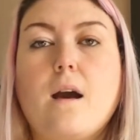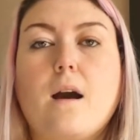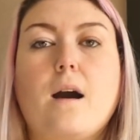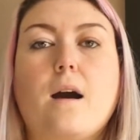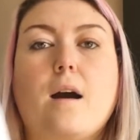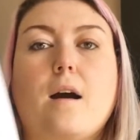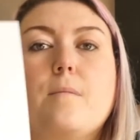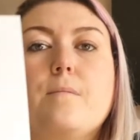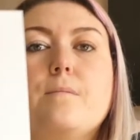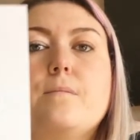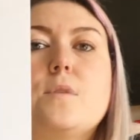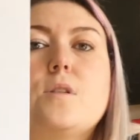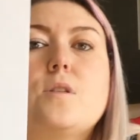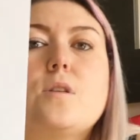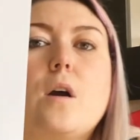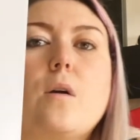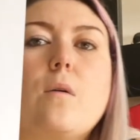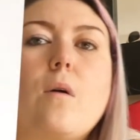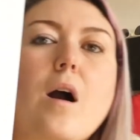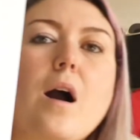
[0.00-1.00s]

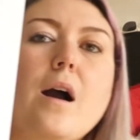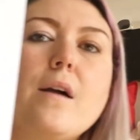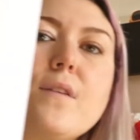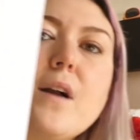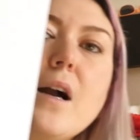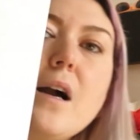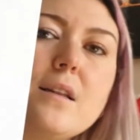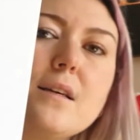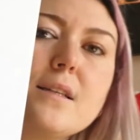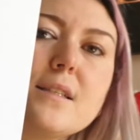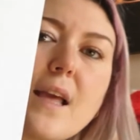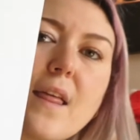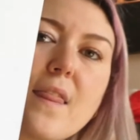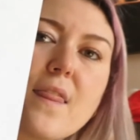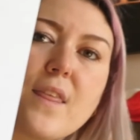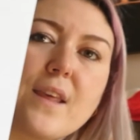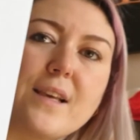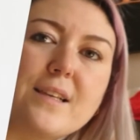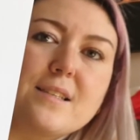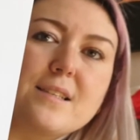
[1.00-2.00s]
So I've coloured
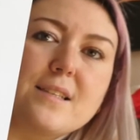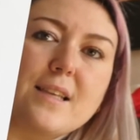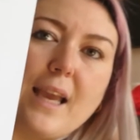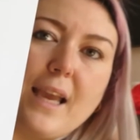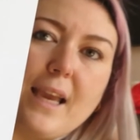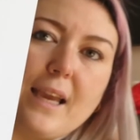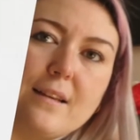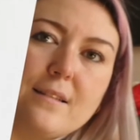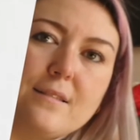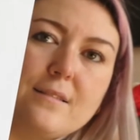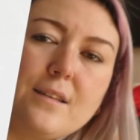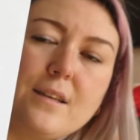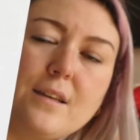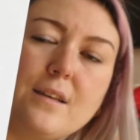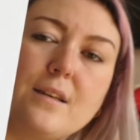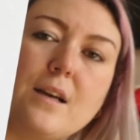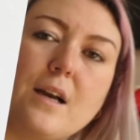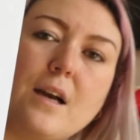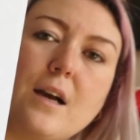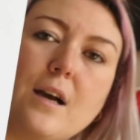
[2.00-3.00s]
this in,
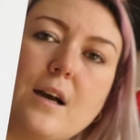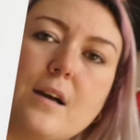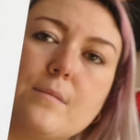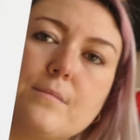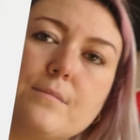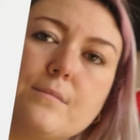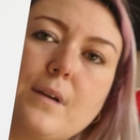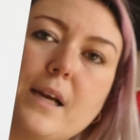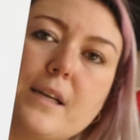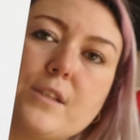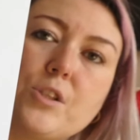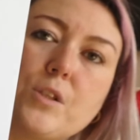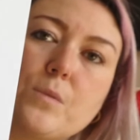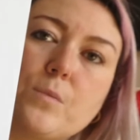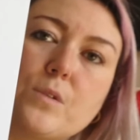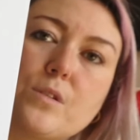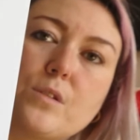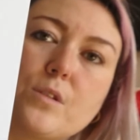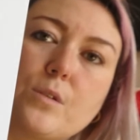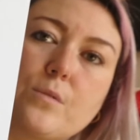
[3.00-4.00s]
and she
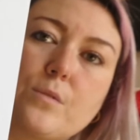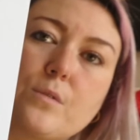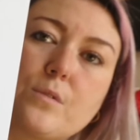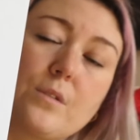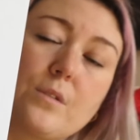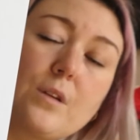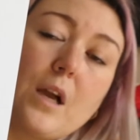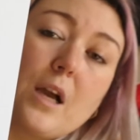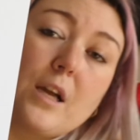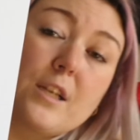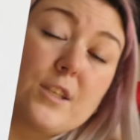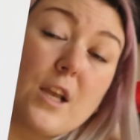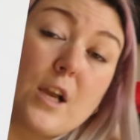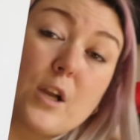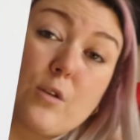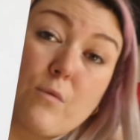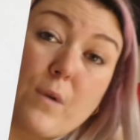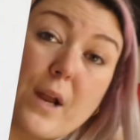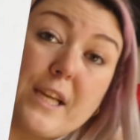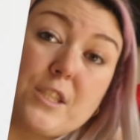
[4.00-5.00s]
wants a
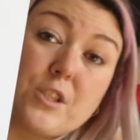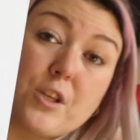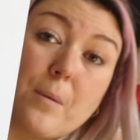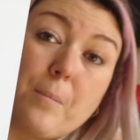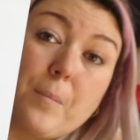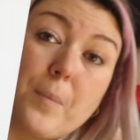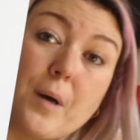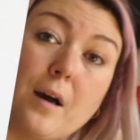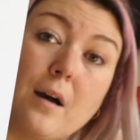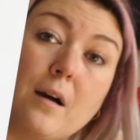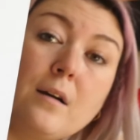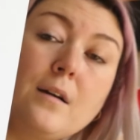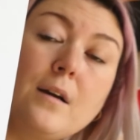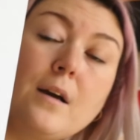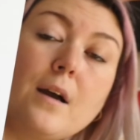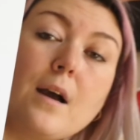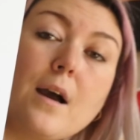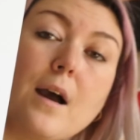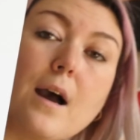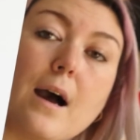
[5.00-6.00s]
grey jumper,
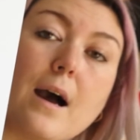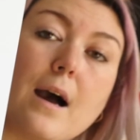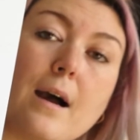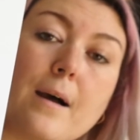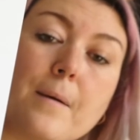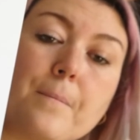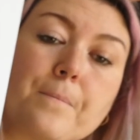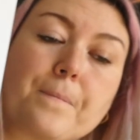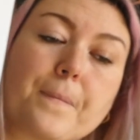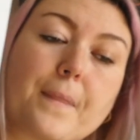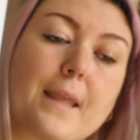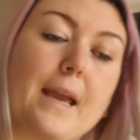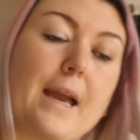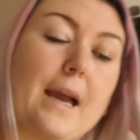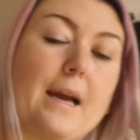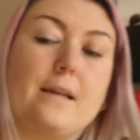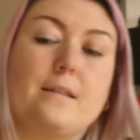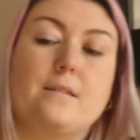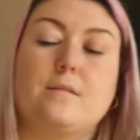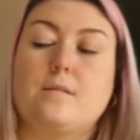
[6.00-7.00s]

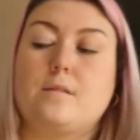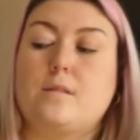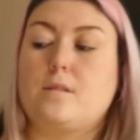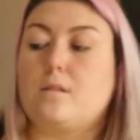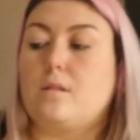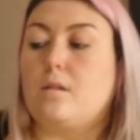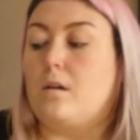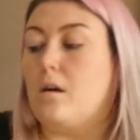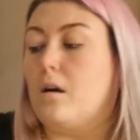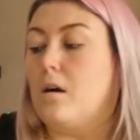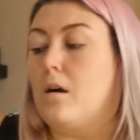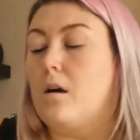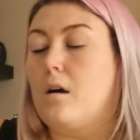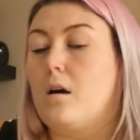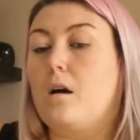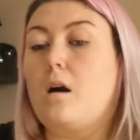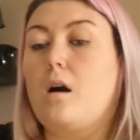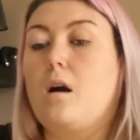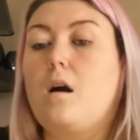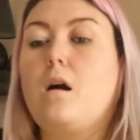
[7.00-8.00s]
and
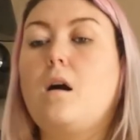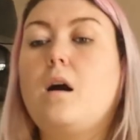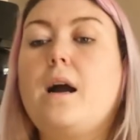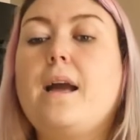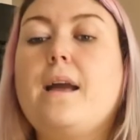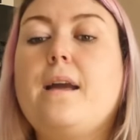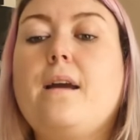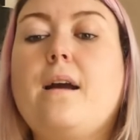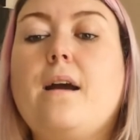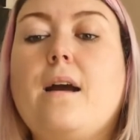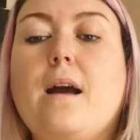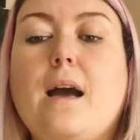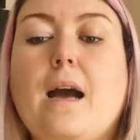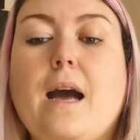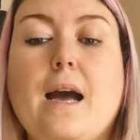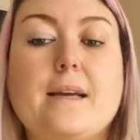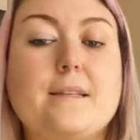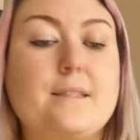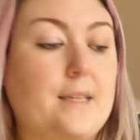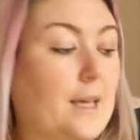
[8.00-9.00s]
I
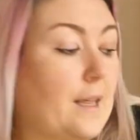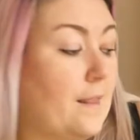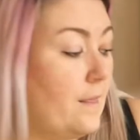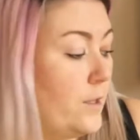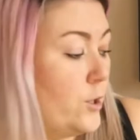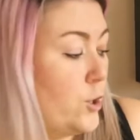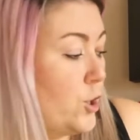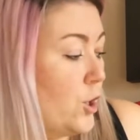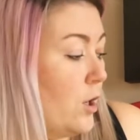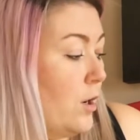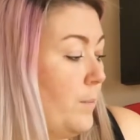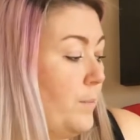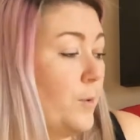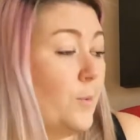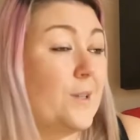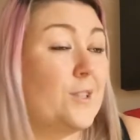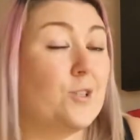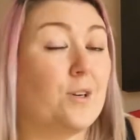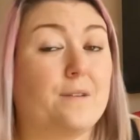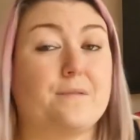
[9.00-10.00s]
had in the shop,
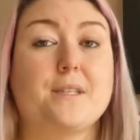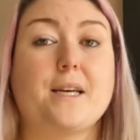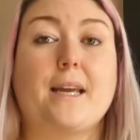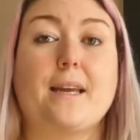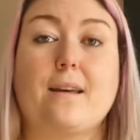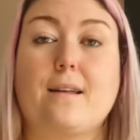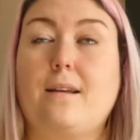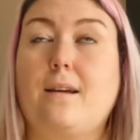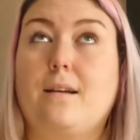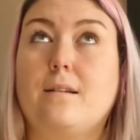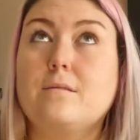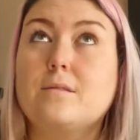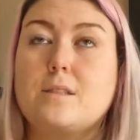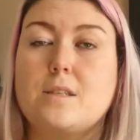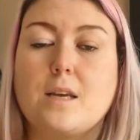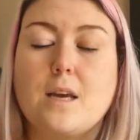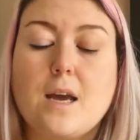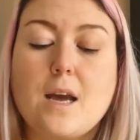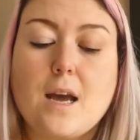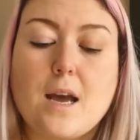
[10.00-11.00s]
which I've taken out
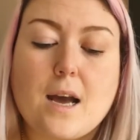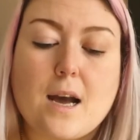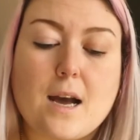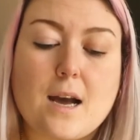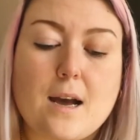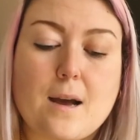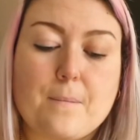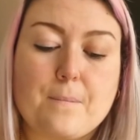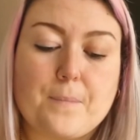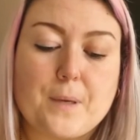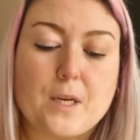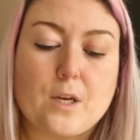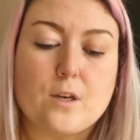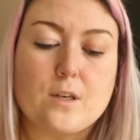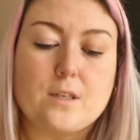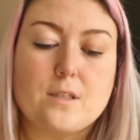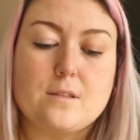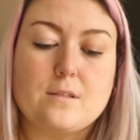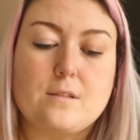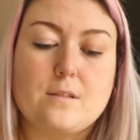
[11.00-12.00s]

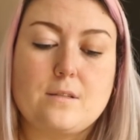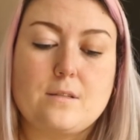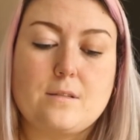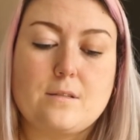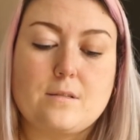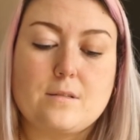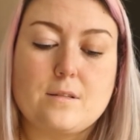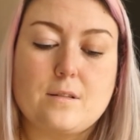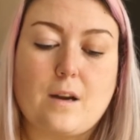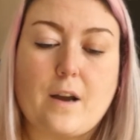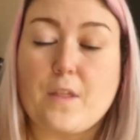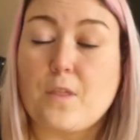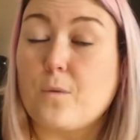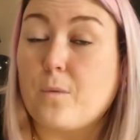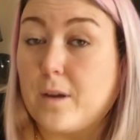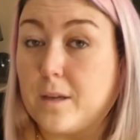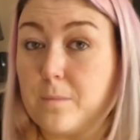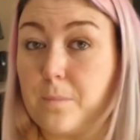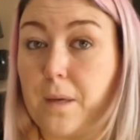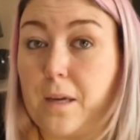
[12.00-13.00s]
because I
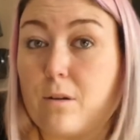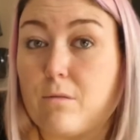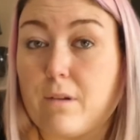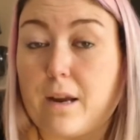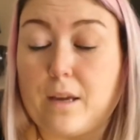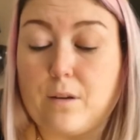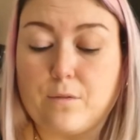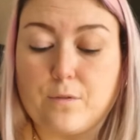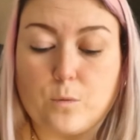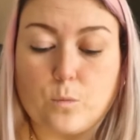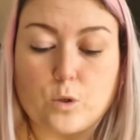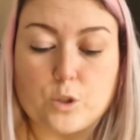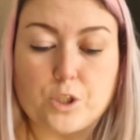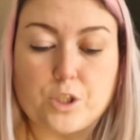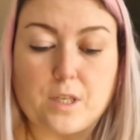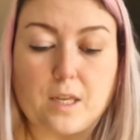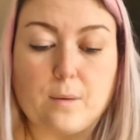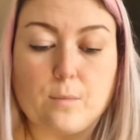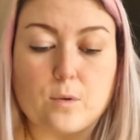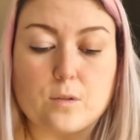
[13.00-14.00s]
thought it'd be great for what
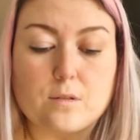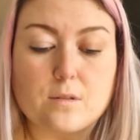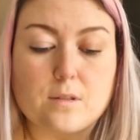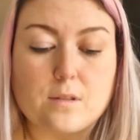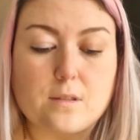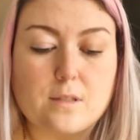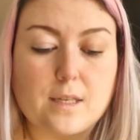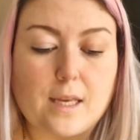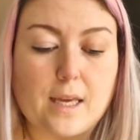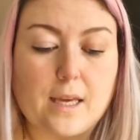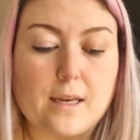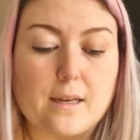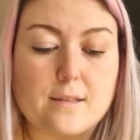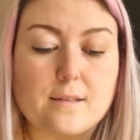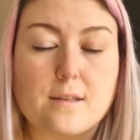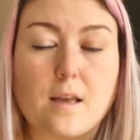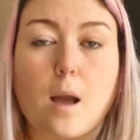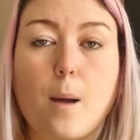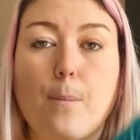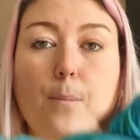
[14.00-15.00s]
she wants,
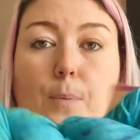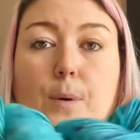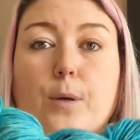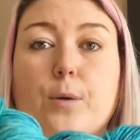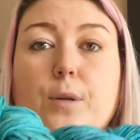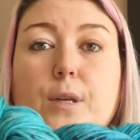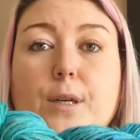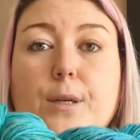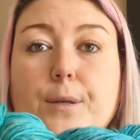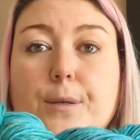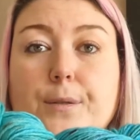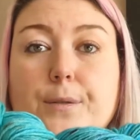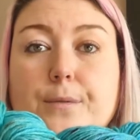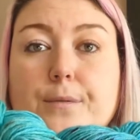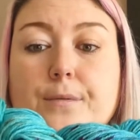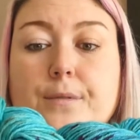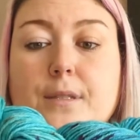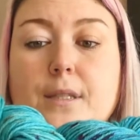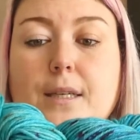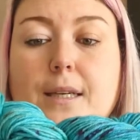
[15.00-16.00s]
is Blue
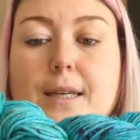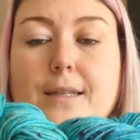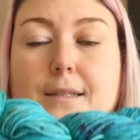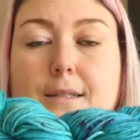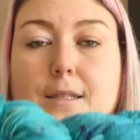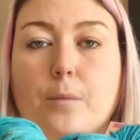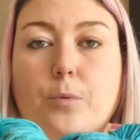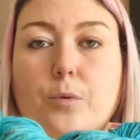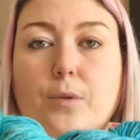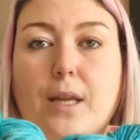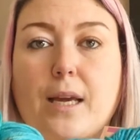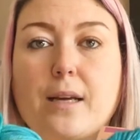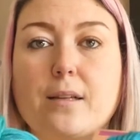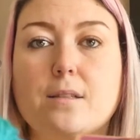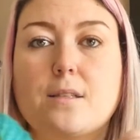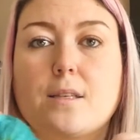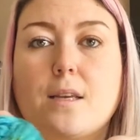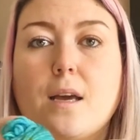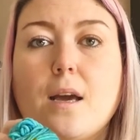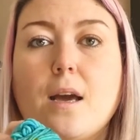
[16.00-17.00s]
Lagoon in double
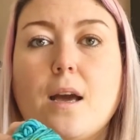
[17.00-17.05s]
knit.